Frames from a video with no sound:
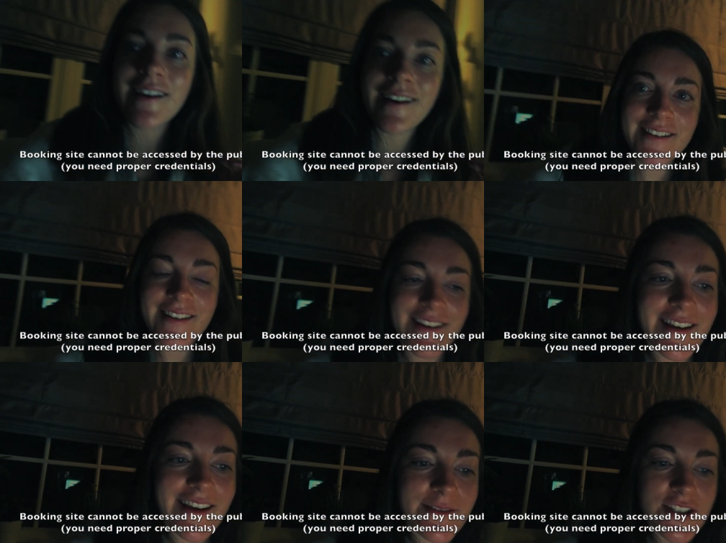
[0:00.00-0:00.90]
Uh,
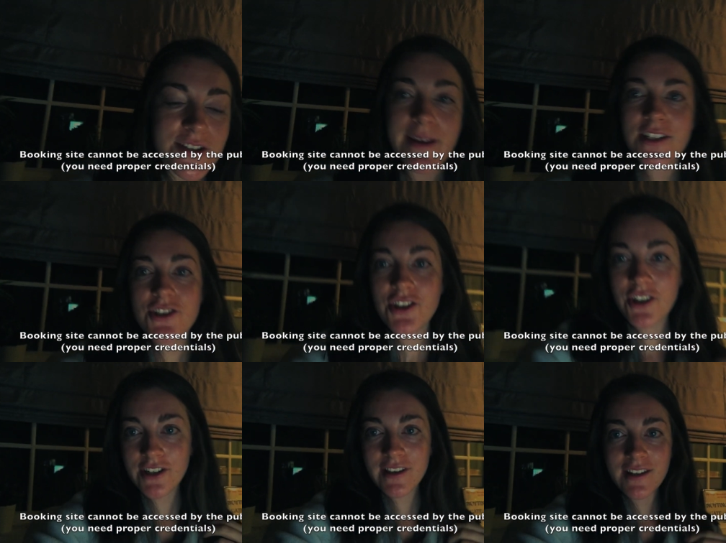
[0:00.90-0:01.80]
and just make
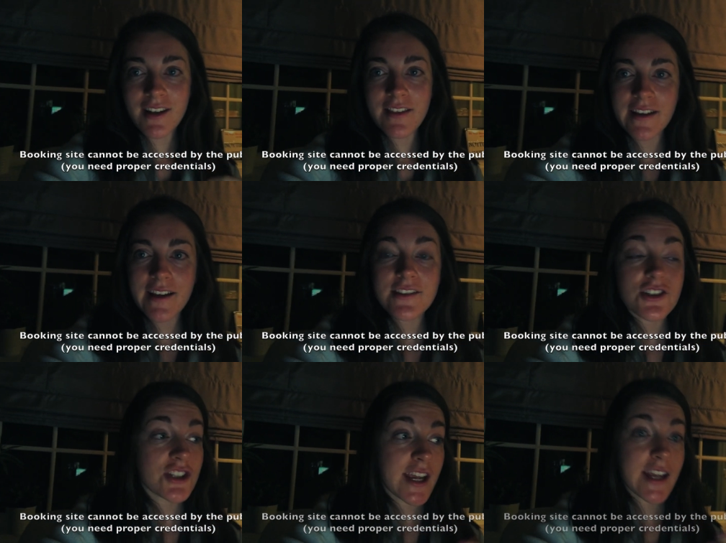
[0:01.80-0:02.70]
sure that nothing has
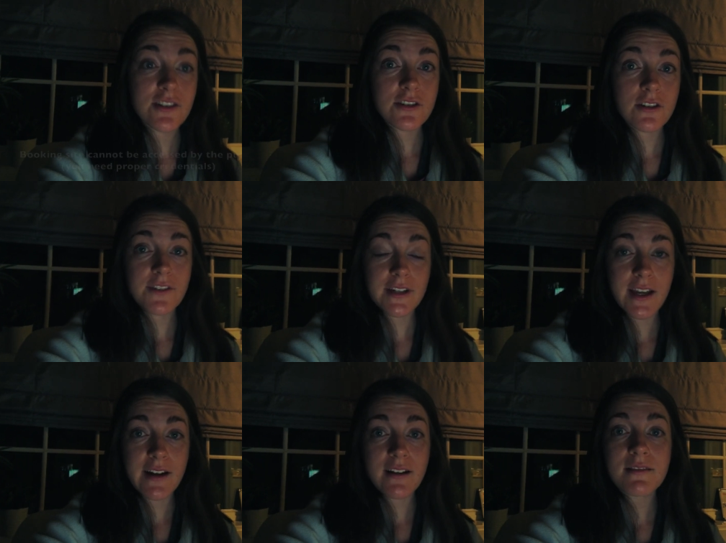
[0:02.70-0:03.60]
changed
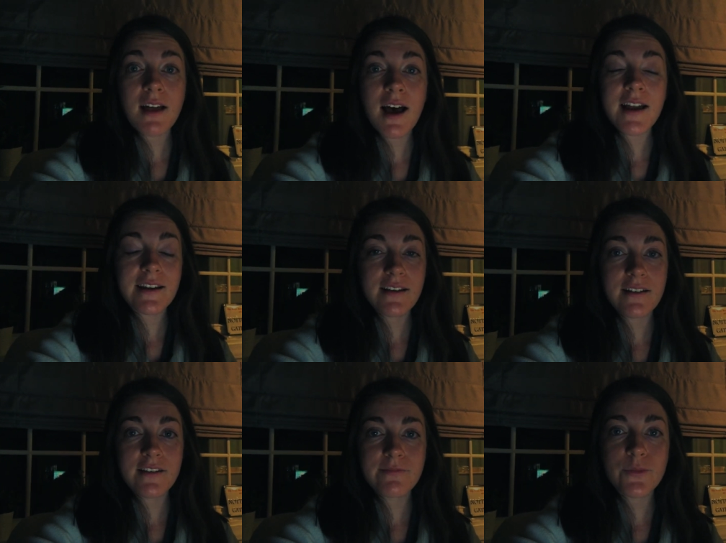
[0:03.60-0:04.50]
overnight. A lot
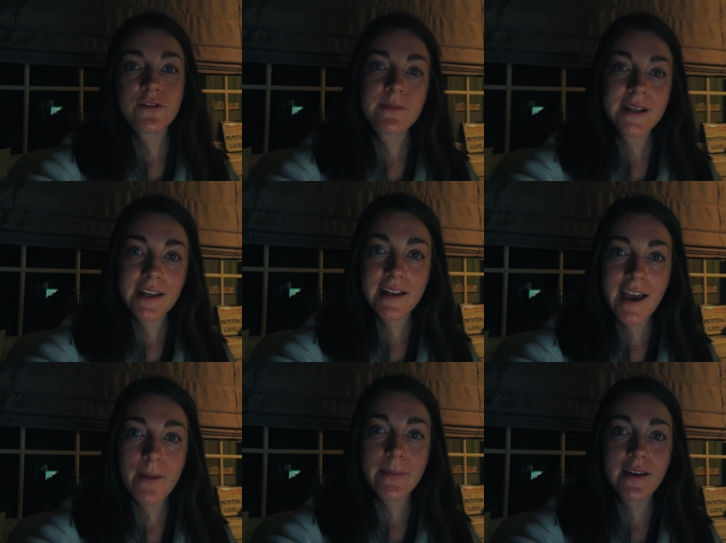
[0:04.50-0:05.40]
of movement can
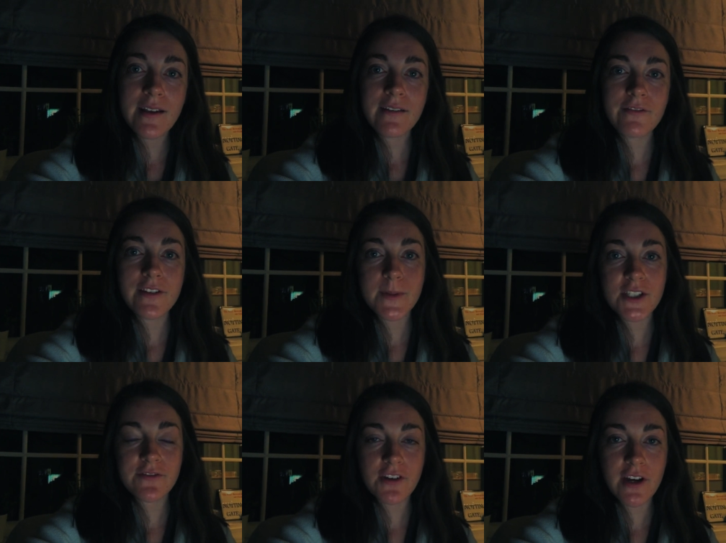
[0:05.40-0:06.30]
happen,
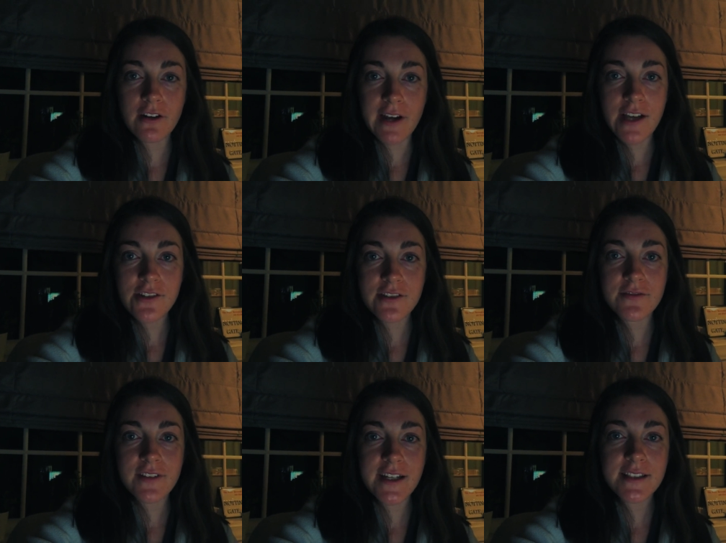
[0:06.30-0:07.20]
especially for international
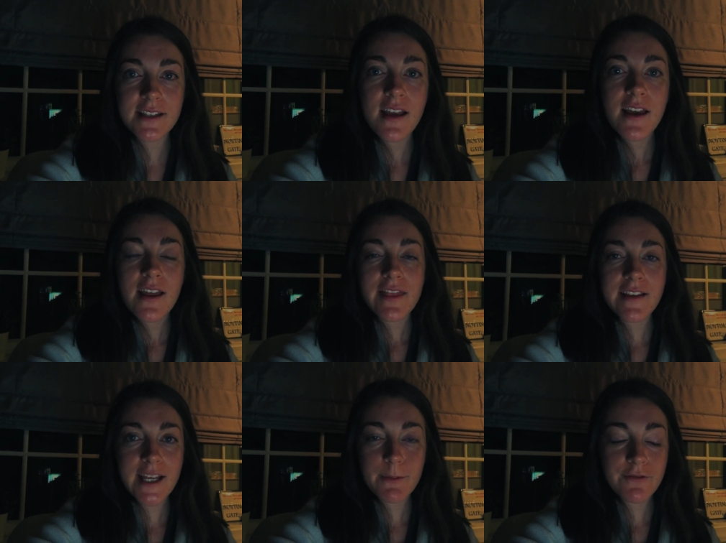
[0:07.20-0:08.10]
flights the
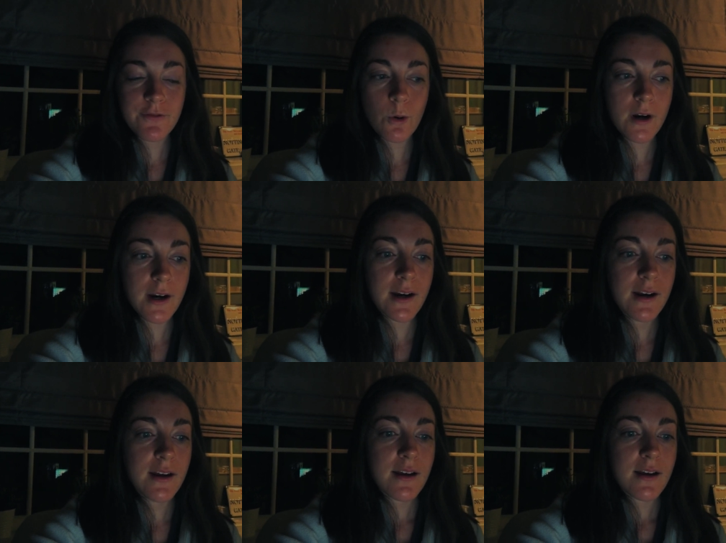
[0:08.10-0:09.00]
day before,
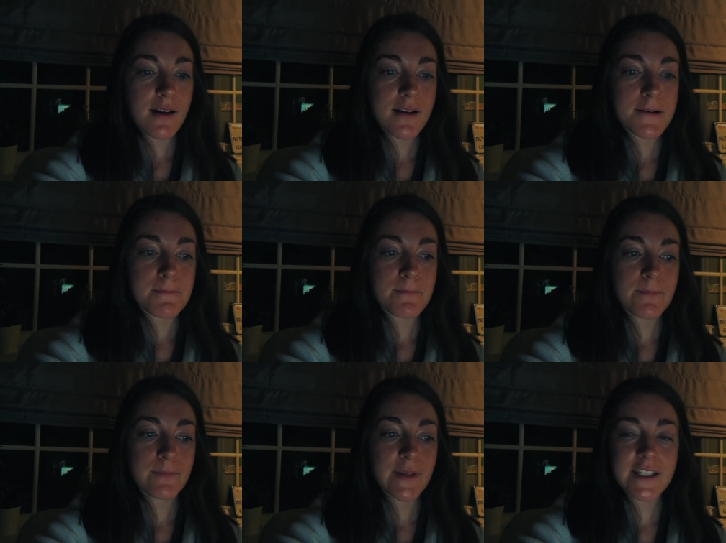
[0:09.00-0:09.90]
um,
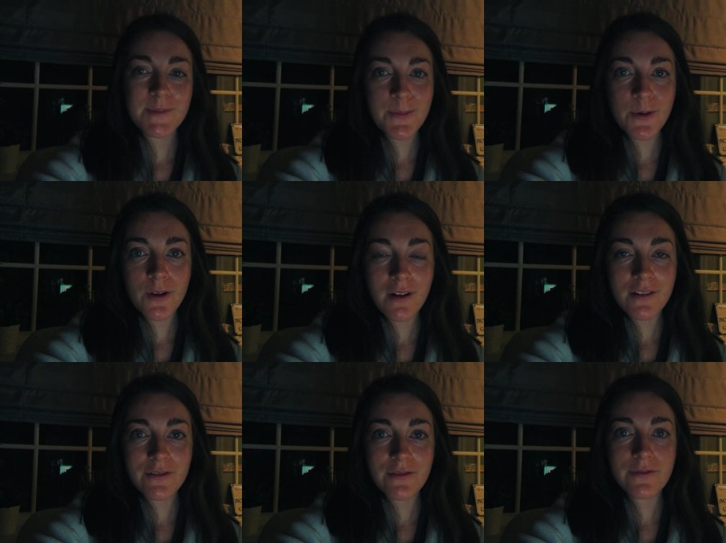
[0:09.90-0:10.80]
because people
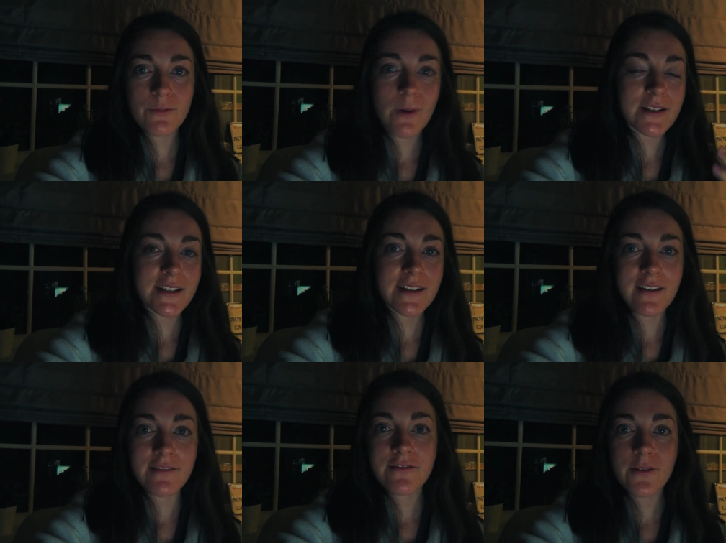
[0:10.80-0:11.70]
want to
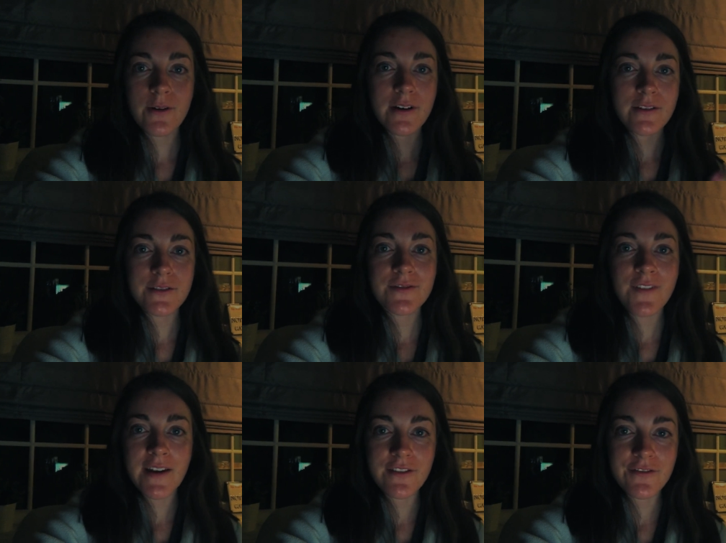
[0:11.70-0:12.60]
gun for those
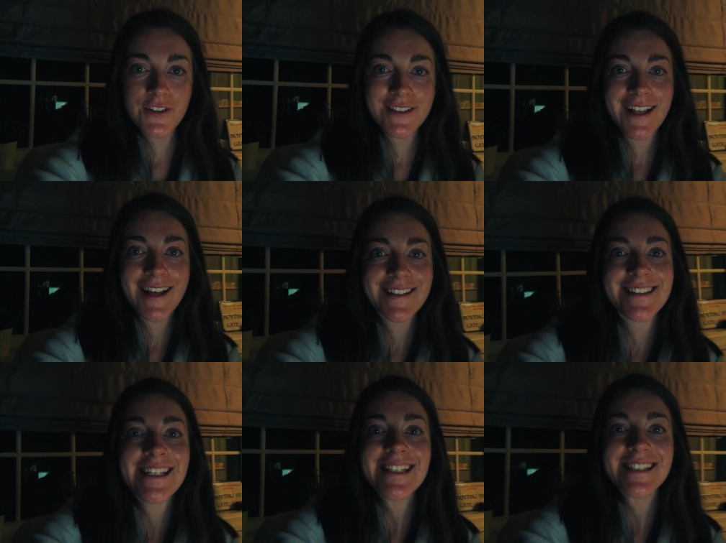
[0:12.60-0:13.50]
final first class
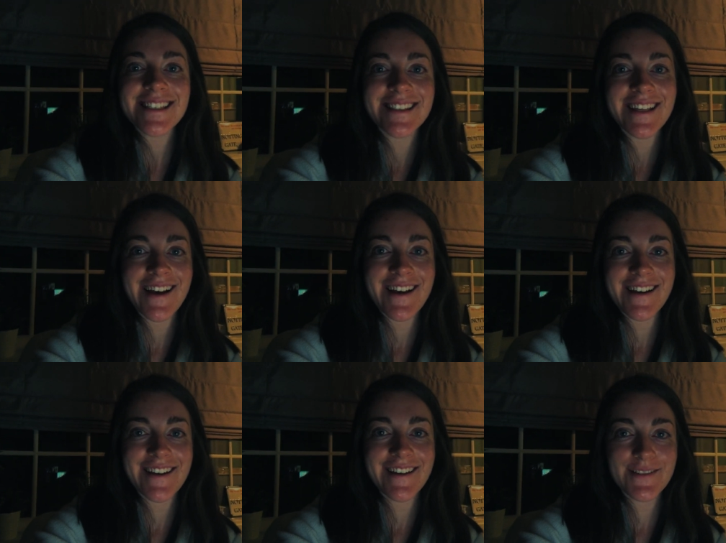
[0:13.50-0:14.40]
seats, uh,
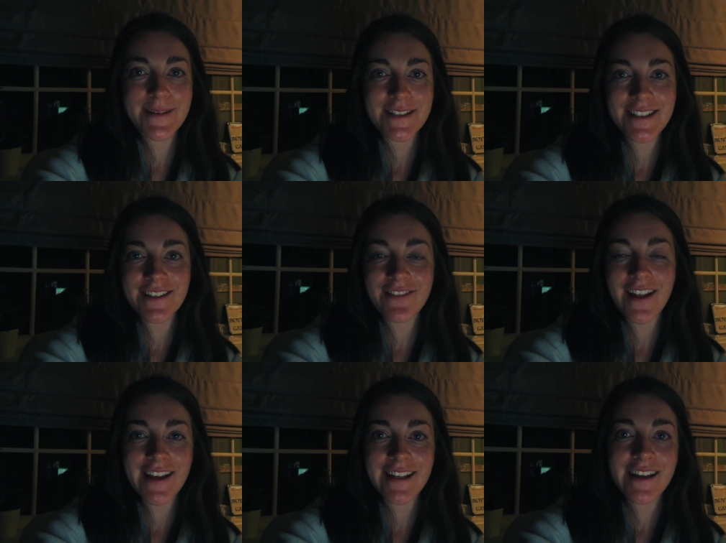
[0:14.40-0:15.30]
especially
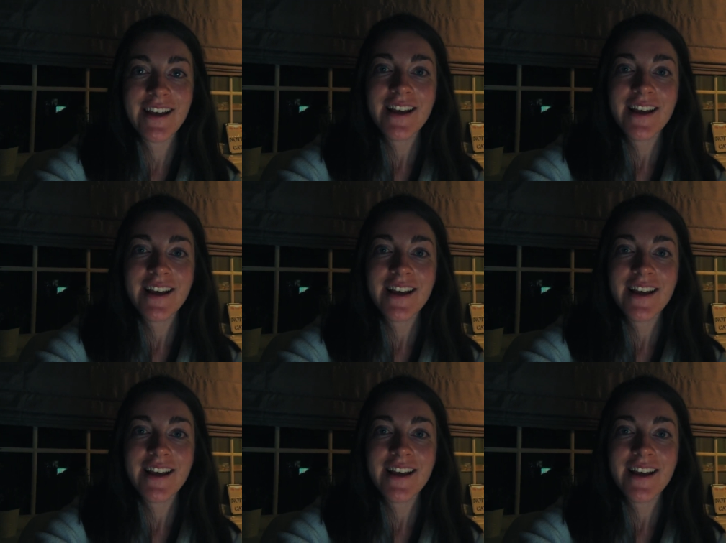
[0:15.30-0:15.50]
flying